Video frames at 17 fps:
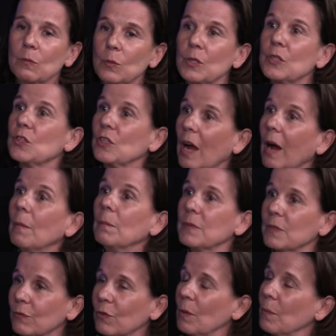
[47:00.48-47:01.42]
which
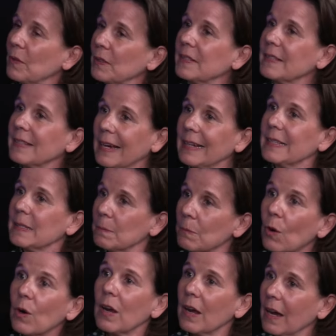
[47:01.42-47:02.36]
comes from the
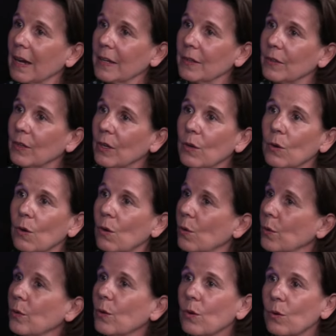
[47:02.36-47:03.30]
MOCAA, You know,
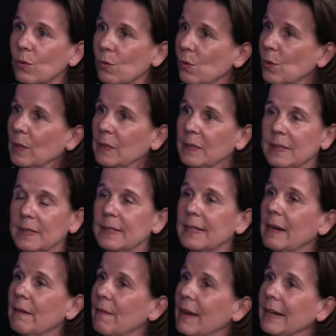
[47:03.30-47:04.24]
Koyo Kouoh is the
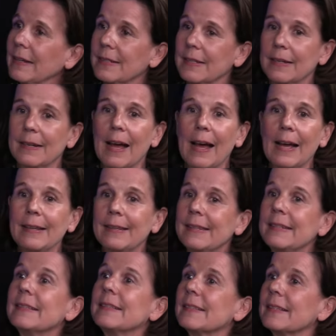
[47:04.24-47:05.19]
director, and
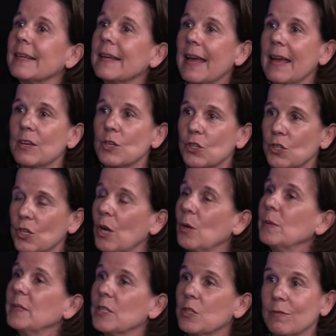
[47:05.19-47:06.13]
this
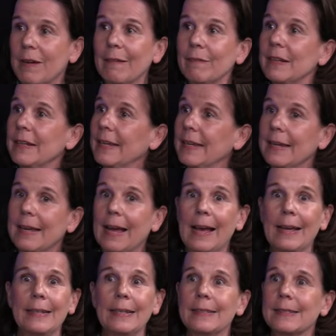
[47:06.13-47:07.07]
show is traveling
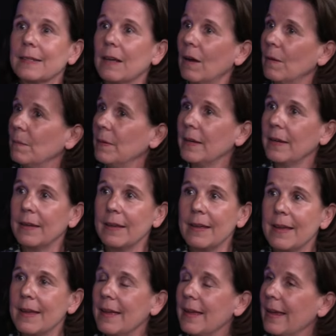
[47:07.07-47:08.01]
and it's coming
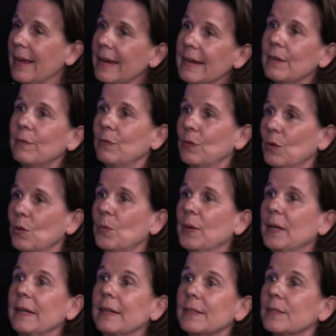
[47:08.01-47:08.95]
in a few
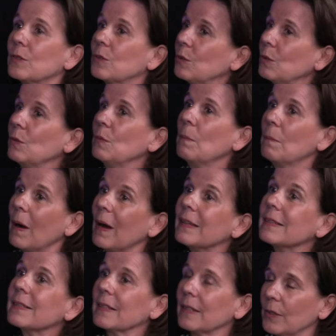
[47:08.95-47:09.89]
weeks to
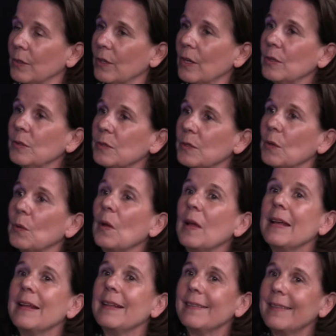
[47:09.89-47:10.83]
Basel, you wow. know. So
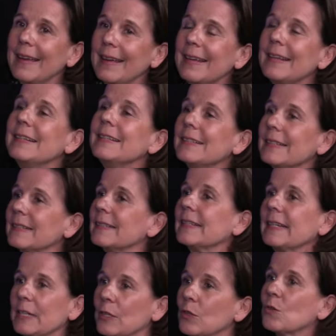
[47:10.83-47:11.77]
mm-hmm. there is this
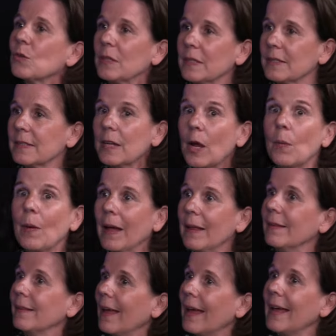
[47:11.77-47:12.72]
interest, no,
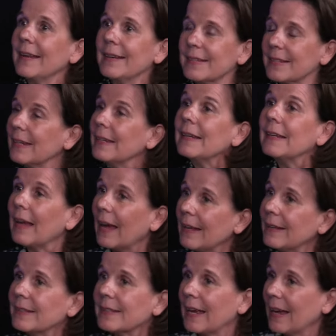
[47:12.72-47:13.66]
and and
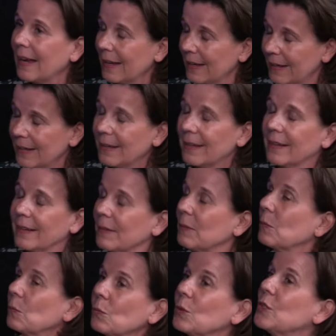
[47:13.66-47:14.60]
and
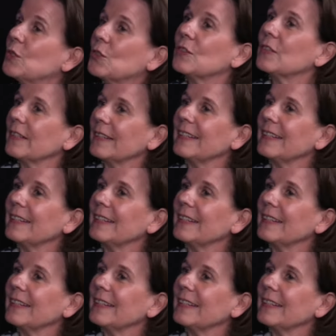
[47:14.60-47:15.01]
which